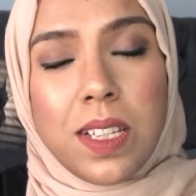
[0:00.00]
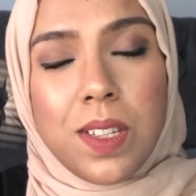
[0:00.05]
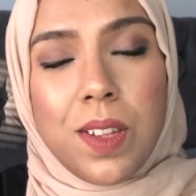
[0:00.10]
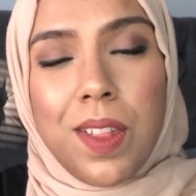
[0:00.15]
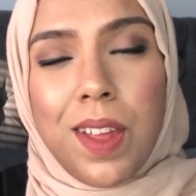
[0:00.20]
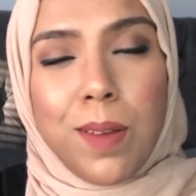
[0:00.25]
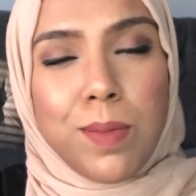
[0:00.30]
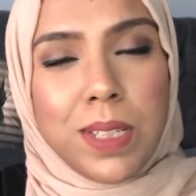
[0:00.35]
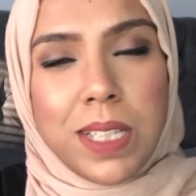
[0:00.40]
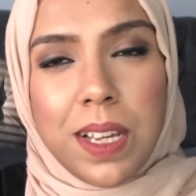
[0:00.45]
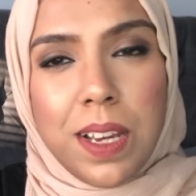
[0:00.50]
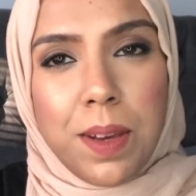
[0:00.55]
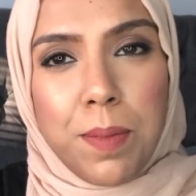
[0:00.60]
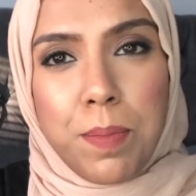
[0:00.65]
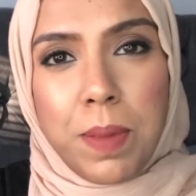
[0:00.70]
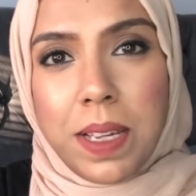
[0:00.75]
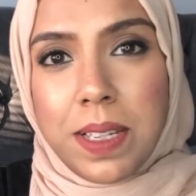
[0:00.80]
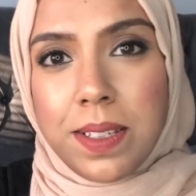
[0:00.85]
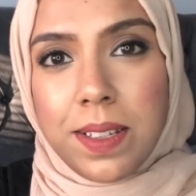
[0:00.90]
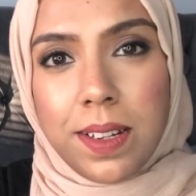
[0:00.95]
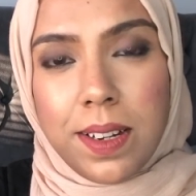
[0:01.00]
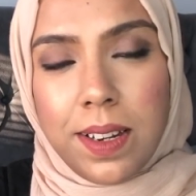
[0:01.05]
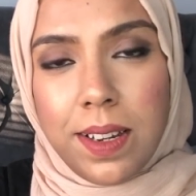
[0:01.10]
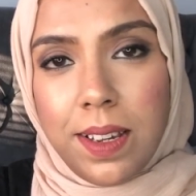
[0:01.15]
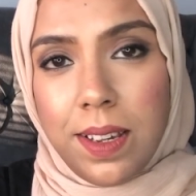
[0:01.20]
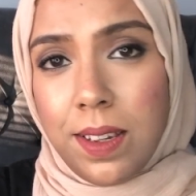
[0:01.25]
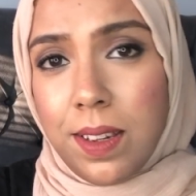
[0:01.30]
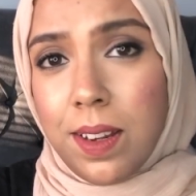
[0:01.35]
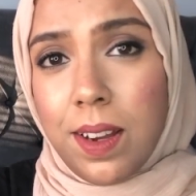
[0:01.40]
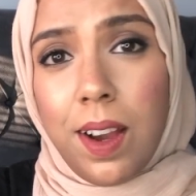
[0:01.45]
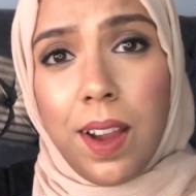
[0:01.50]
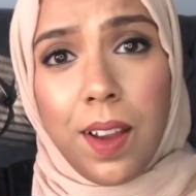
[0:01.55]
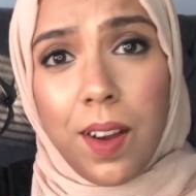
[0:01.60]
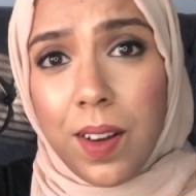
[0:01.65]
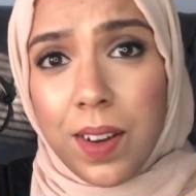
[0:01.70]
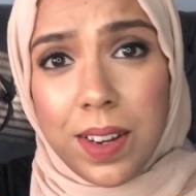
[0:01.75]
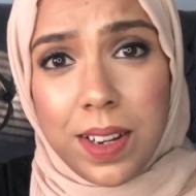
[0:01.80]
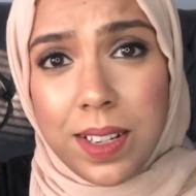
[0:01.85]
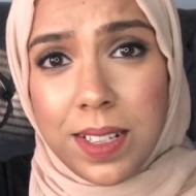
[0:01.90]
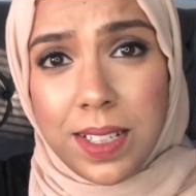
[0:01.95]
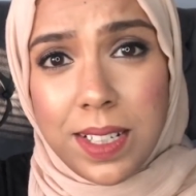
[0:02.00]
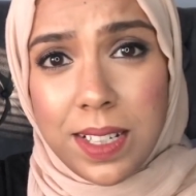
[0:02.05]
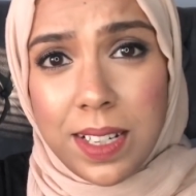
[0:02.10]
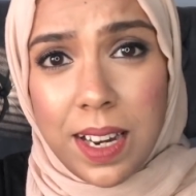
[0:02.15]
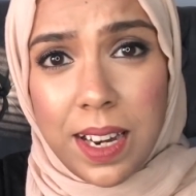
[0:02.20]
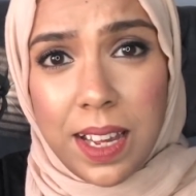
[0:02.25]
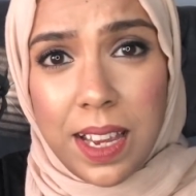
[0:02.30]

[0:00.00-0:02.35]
So that was it. Basically, I hardly did any